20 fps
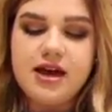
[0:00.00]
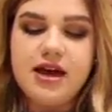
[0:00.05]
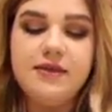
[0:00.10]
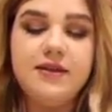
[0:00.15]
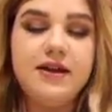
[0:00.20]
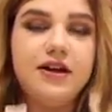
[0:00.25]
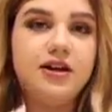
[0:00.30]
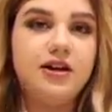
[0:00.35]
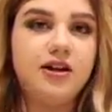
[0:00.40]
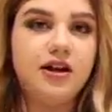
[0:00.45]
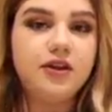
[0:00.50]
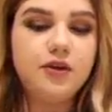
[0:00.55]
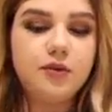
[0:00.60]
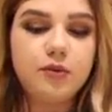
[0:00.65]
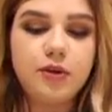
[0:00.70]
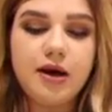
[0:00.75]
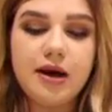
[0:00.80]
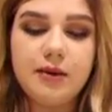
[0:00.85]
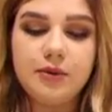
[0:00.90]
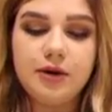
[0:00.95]
And then another
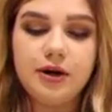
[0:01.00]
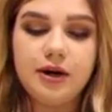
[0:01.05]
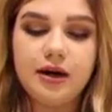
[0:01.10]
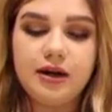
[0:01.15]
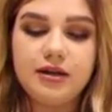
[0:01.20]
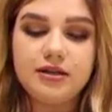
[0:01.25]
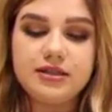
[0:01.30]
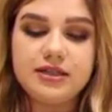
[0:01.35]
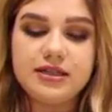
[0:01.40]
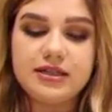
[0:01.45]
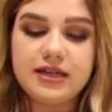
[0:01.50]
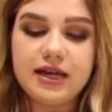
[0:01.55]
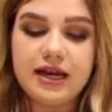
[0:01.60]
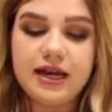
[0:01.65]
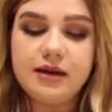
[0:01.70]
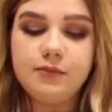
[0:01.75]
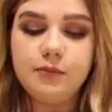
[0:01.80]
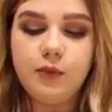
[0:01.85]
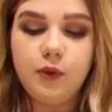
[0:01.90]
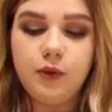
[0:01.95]
primer, since I
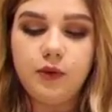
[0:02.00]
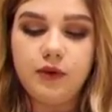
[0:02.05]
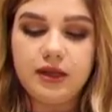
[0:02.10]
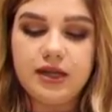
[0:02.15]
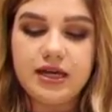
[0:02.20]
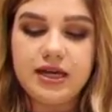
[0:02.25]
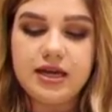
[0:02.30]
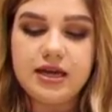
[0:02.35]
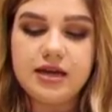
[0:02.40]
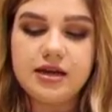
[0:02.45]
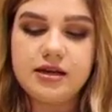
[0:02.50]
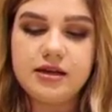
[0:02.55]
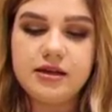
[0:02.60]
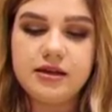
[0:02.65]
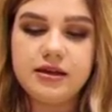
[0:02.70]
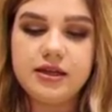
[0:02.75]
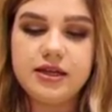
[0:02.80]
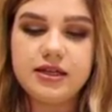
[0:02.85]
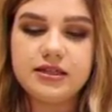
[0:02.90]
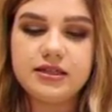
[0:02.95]
am oily,
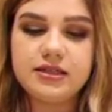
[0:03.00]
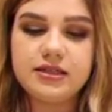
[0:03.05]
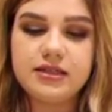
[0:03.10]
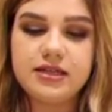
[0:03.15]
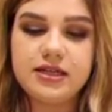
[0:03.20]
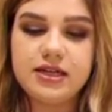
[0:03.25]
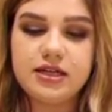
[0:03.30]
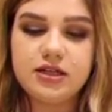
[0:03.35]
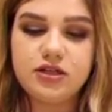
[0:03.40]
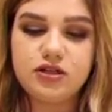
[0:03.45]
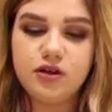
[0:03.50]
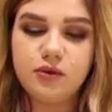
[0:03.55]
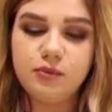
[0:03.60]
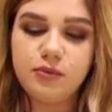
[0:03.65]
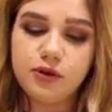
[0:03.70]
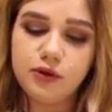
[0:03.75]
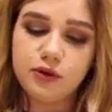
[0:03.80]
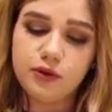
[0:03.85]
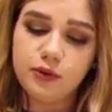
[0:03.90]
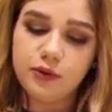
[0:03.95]
this is the
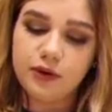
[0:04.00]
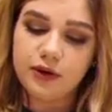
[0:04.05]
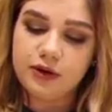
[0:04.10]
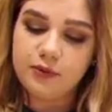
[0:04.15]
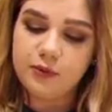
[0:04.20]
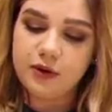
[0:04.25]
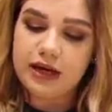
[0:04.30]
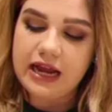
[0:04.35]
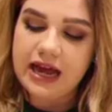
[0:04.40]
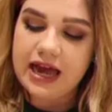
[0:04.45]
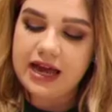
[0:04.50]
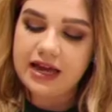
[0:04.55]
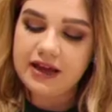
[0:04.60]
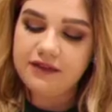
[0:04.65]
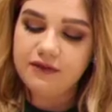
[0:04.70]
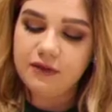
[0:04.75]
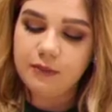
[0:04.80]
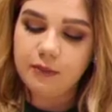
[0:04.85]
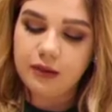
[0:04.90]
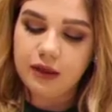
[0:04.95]
Soap & Glory One Heck
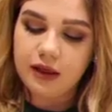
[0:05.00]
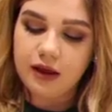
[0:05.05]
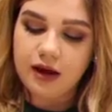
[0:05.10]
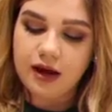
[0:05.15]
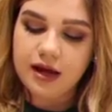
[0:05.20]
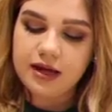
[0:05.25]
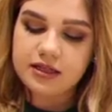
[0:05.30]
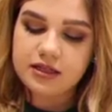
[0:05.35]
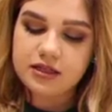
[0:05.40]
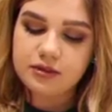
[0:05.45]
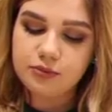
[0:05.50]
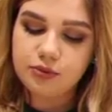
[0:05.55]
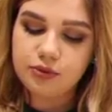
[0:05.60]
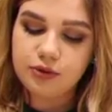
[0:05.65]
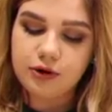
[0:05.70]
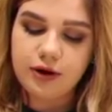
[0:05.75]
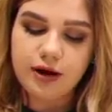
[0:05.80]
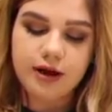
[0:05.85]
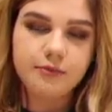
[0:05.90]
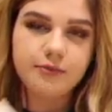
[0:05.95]
of a Blot
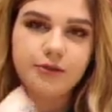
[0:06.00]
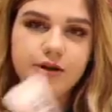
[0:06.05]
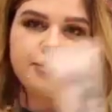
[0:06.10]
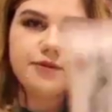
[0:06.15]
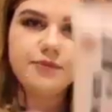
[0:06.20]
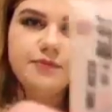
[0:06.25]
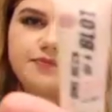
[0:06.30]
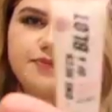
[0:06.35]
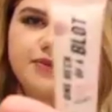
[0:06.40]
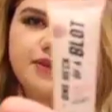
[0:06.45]
Primer.